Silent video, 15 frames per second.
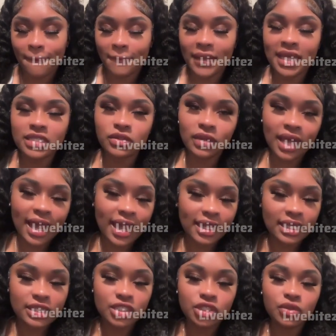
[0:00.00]
That's what I
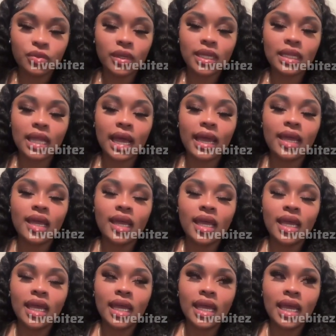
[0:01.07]
had an issue with. Like,
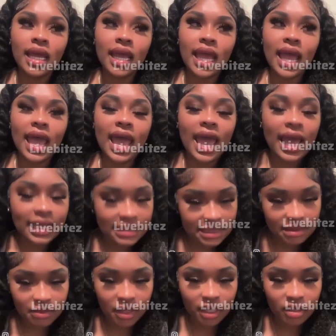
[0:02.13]

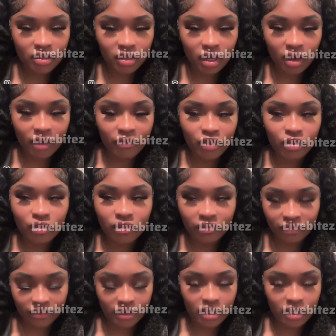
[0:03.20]
ask me, you know, if you